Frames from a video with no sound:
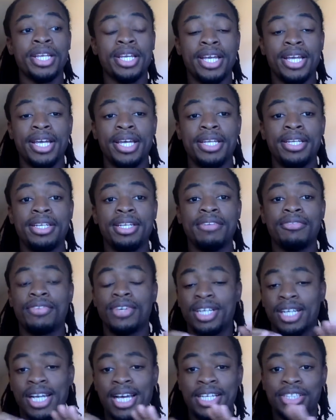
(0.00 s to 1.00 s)
and for
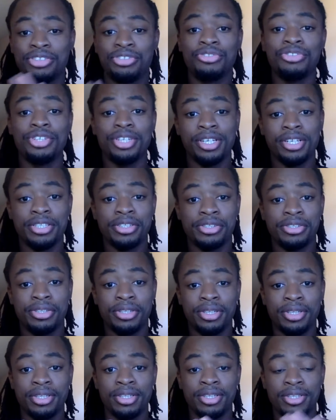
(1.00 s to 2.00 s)
the last 3 years,
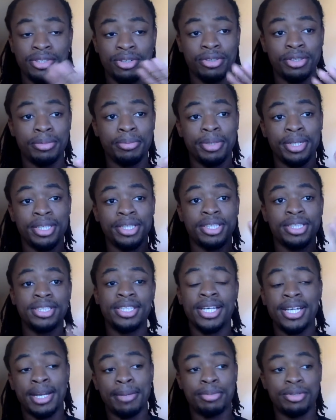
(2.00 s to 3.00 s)
there's only been
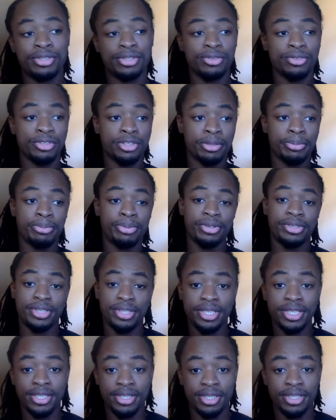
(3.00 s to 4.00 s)
10 episodes per
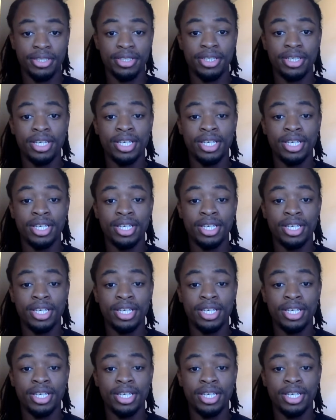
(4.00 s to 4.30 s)
season.